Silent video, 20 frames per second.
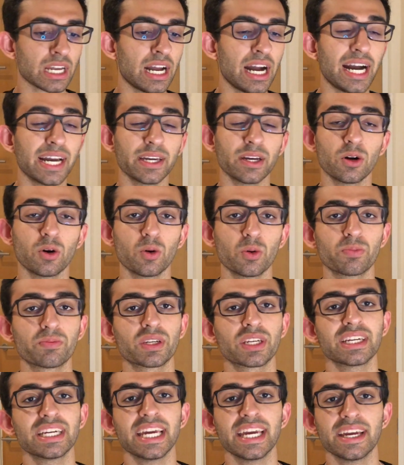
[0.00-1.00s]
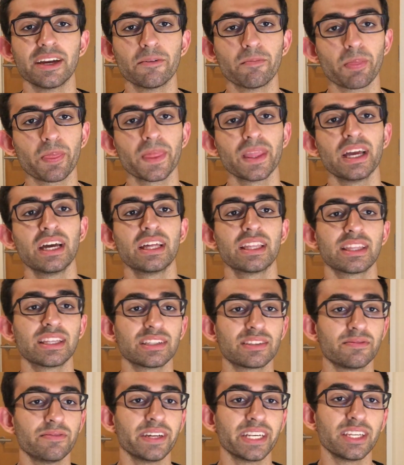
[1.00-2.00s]
I hope today
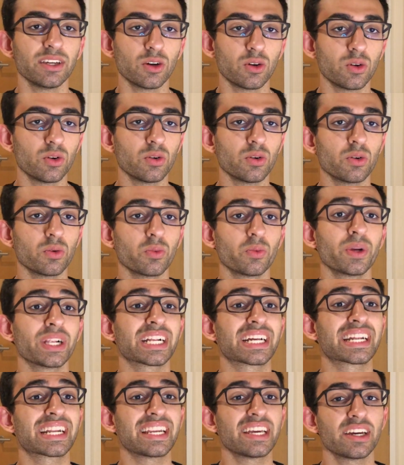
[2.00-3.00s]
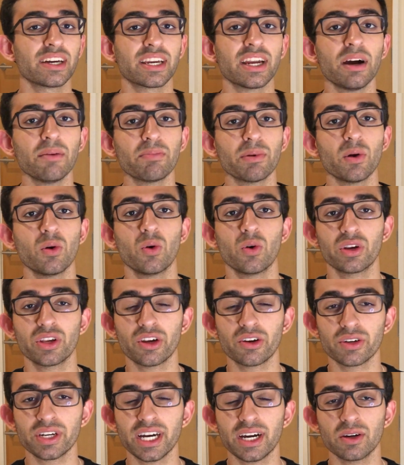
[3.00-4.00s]
this video will clear up all
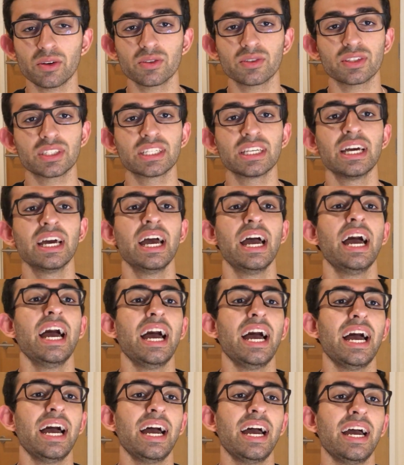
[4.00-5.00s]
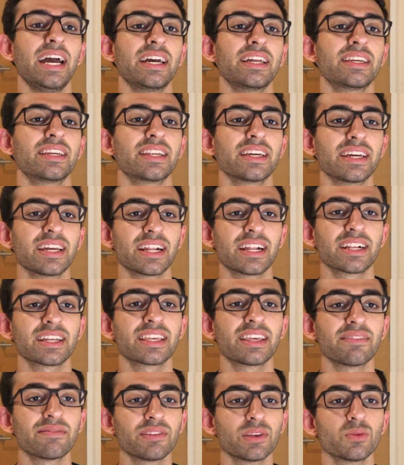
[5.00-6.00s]
your doubts and it'll
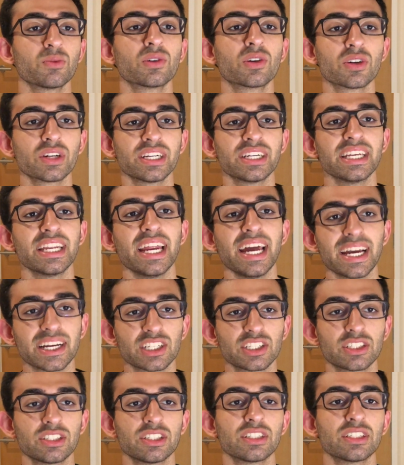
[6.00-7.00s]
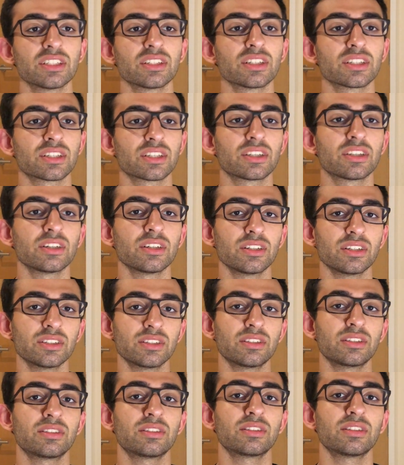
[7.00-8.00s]
give you good direction to
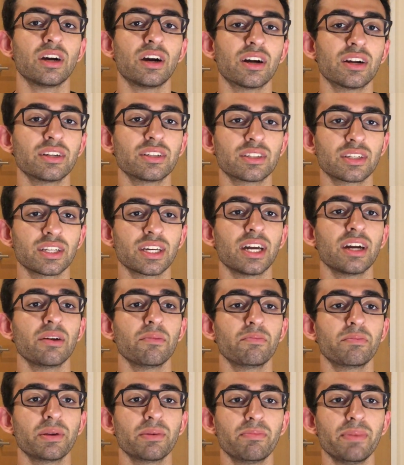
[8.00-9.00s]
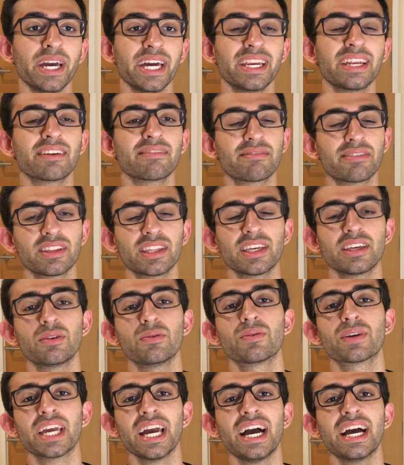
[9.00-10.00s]
start preparing for the
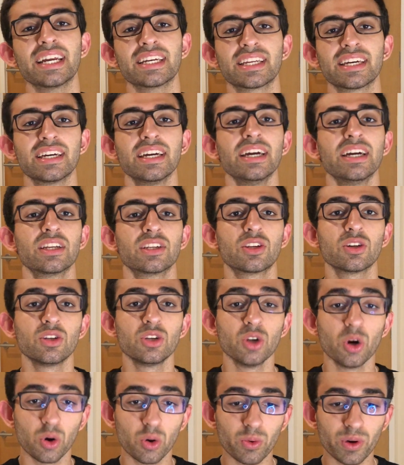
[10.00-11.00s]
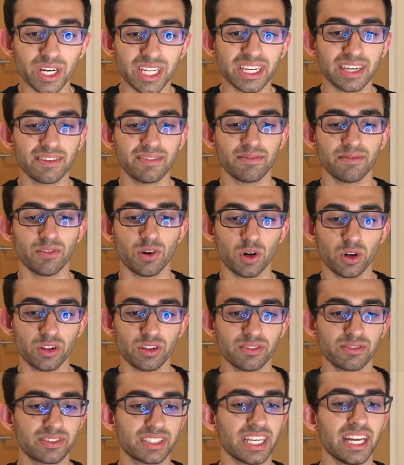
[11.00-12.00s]
UCAT, to know what it
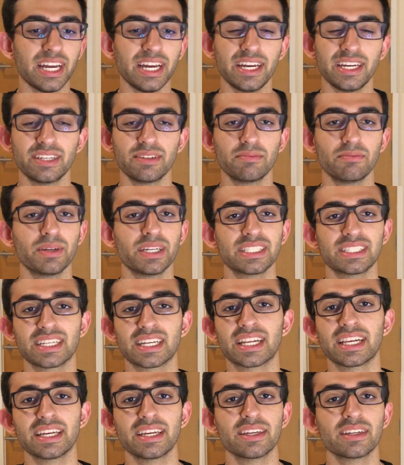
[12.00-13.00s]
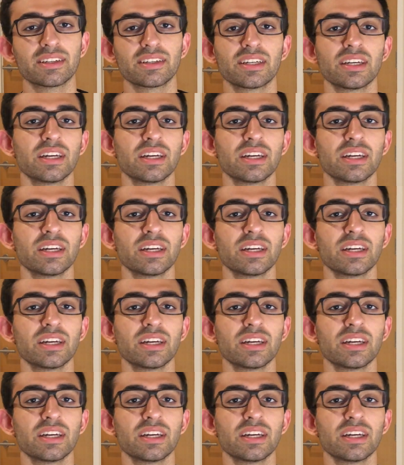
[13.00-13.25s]
involves, and basically